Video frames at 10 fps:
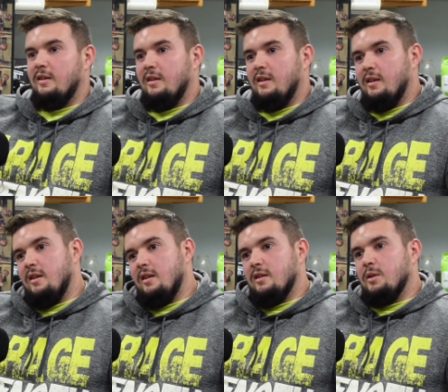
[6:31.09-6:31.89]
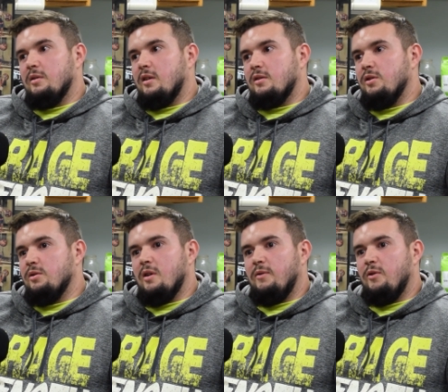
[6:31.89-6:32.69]
Yeah, it was a junior was like high football.
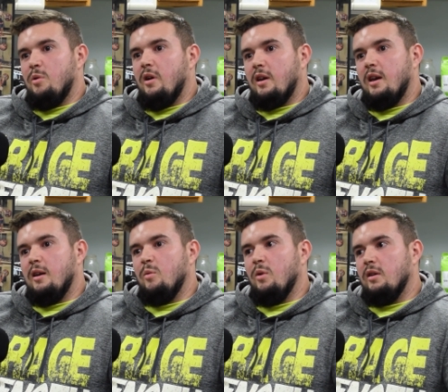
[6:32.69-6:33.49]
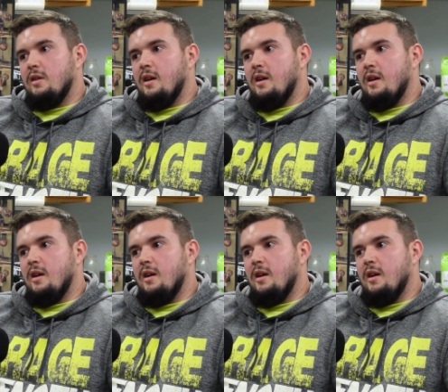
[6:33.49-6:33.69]
Junior high football. I came one yeah.